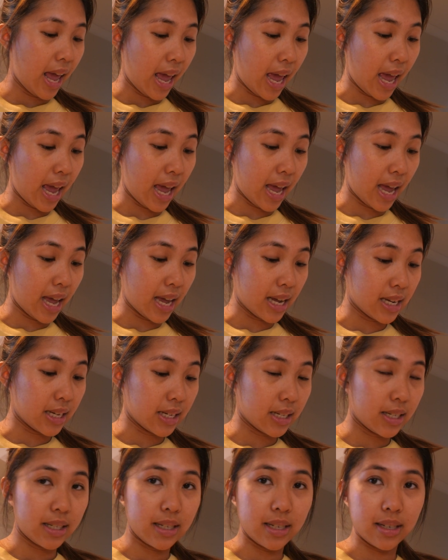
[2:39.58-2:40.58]

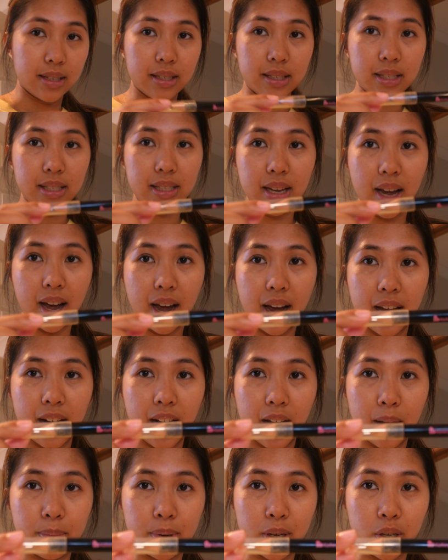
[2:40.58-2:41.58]
And to start,
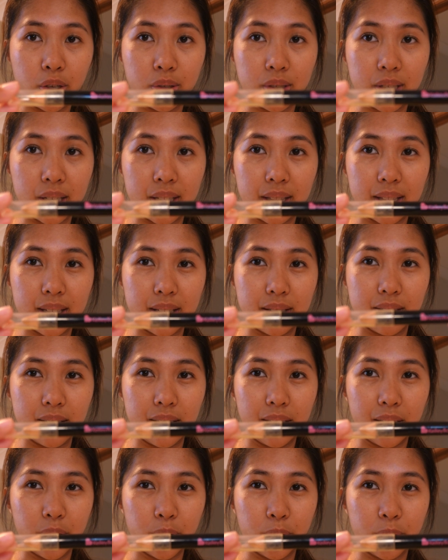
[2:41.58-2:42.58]
I'll be using this
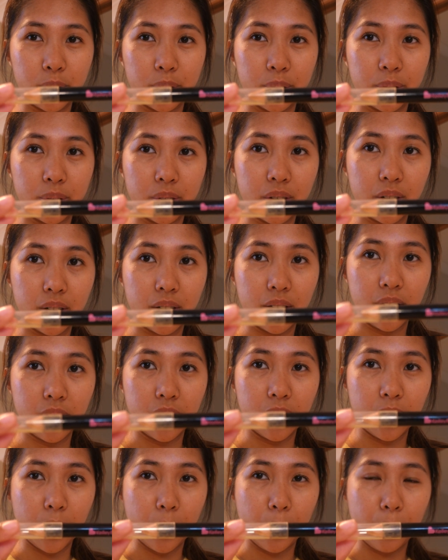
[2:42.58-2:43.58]
little
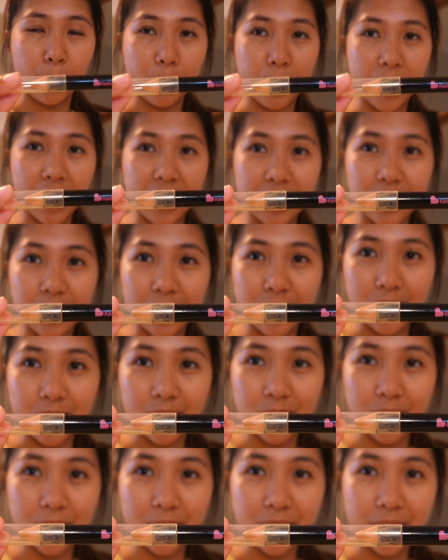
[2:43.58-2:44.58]

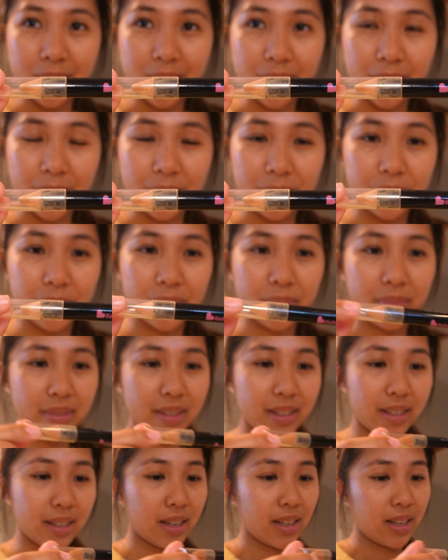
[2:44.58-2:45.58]
pencil.
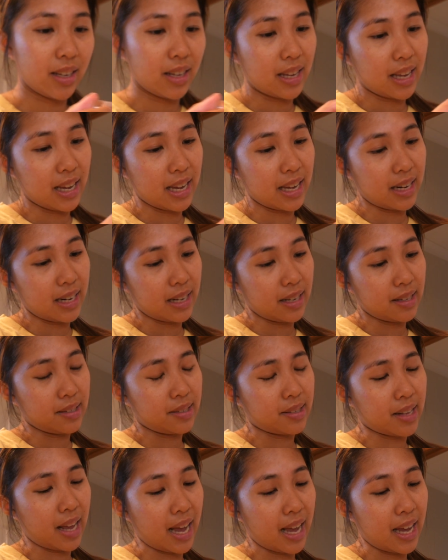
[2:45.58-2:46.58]
It
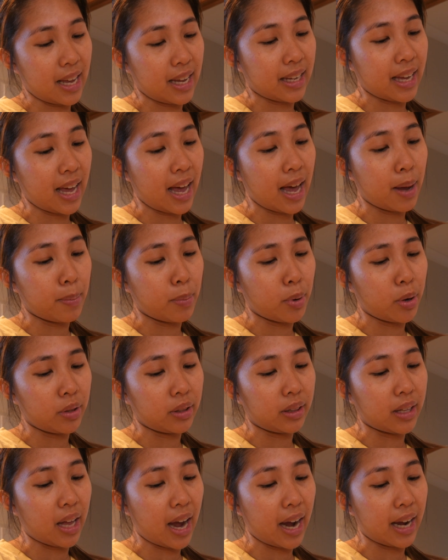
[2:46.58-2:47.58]
is a Camo
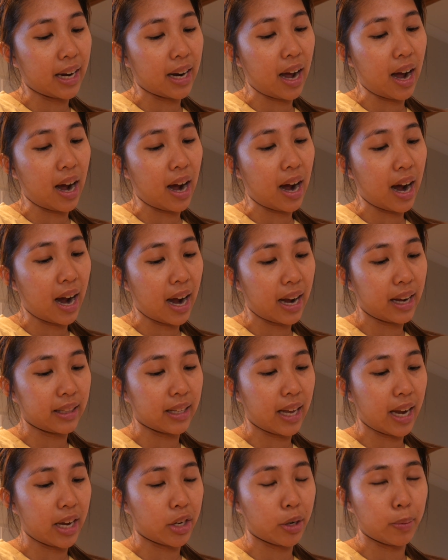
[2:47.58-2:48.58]
Light
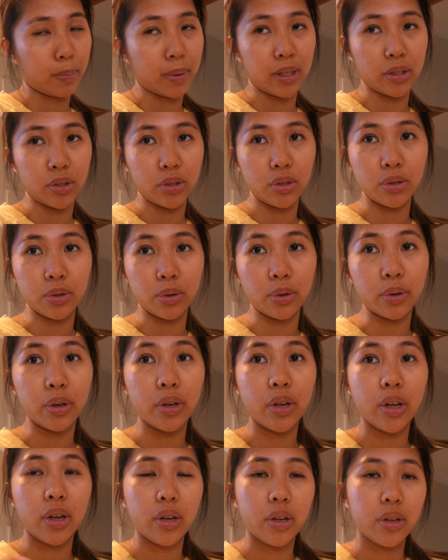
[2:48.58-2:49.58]
highlighter pencil.
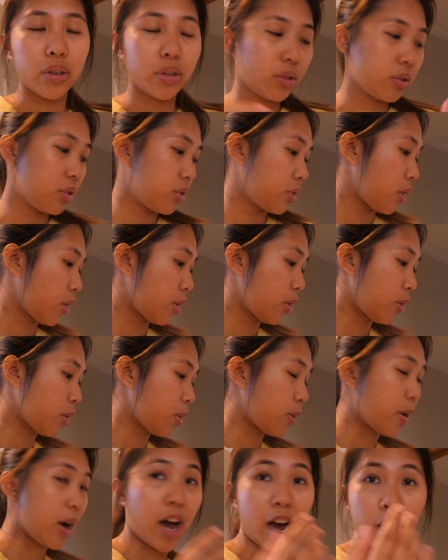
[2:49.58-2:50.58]

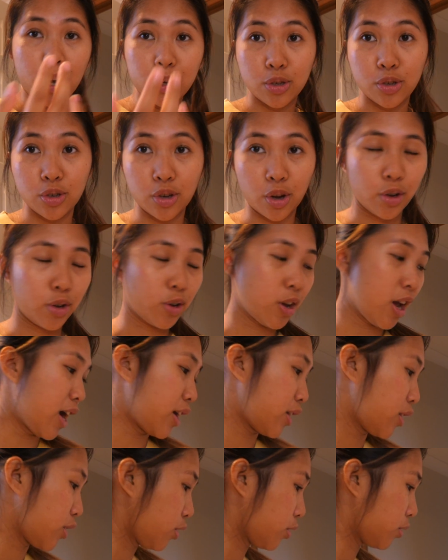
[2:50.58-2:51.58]
So I'll show you how
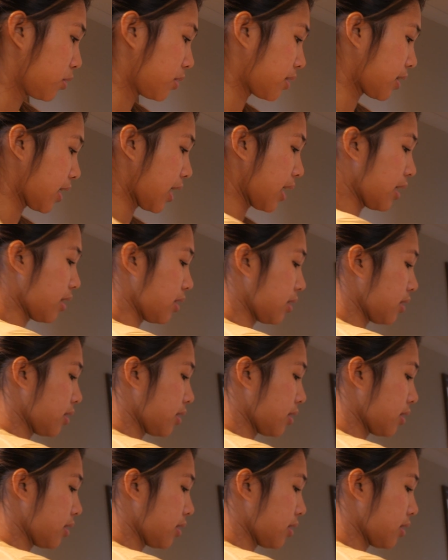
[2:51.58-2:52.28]
to use it.